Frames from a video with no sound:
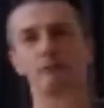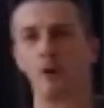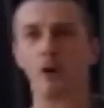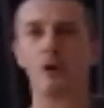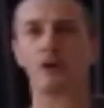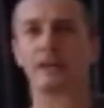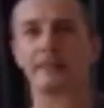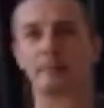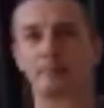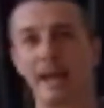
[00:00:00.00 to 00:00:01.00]
wrong or
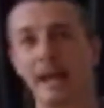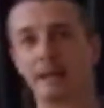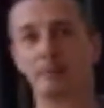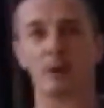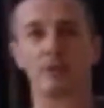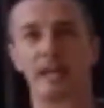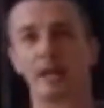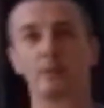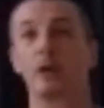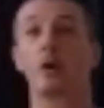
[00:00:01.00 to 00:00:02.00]
nothing bad about
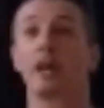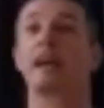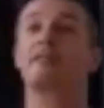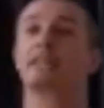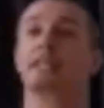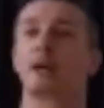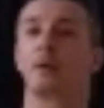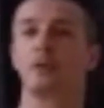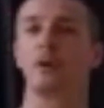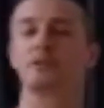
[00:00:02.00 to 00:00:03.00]
that. We all have that in
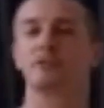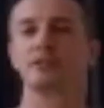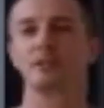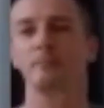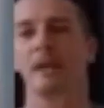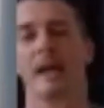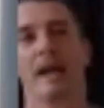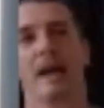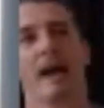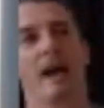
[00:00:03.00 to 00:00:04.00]
our nervous system.
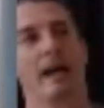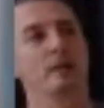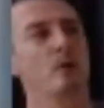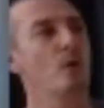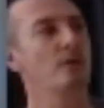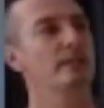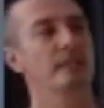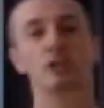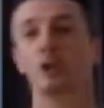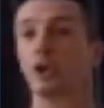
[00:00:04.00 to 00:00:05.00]
I call that the
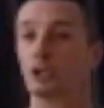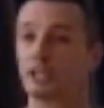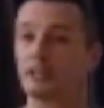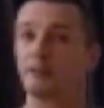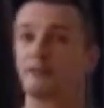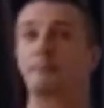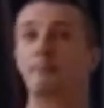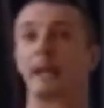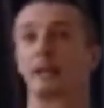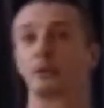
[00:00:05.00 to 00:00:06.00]
neurological
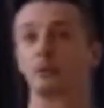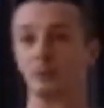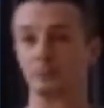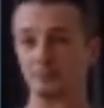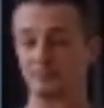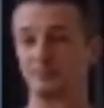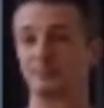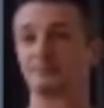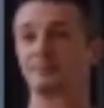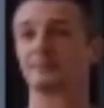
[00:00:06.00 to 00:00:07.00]
feedback loop.
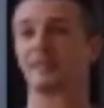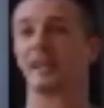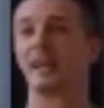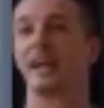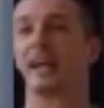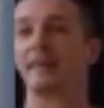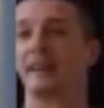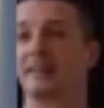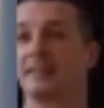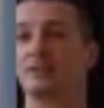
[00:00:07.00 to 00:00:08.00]
And
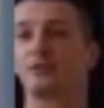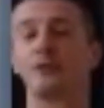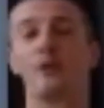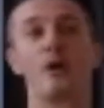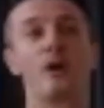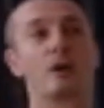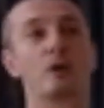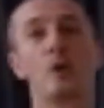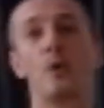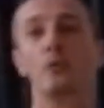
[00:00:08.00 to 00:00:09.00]
that is for
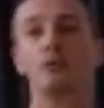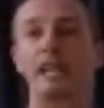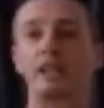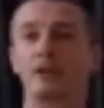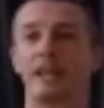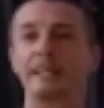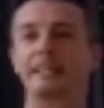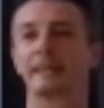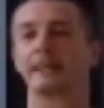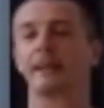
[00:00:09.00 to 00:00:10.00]

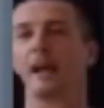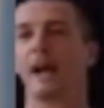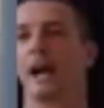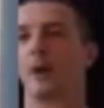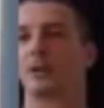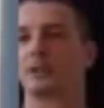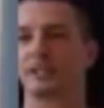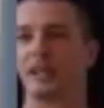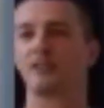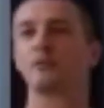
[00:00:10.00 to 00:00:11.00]
co-regulating
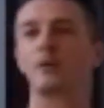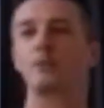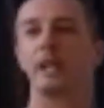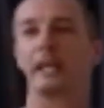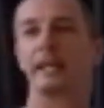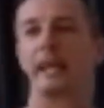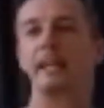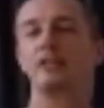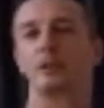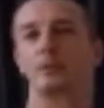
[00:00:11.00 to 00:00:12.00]
ourselves when we're
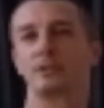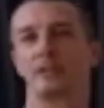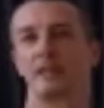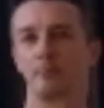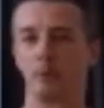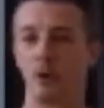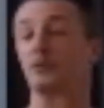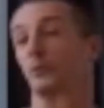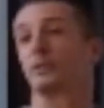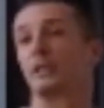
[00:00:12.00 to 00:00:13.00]
engaging with another
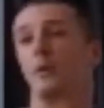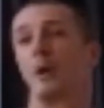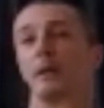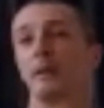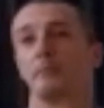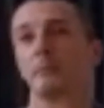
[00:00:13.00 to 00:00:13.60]
person, with our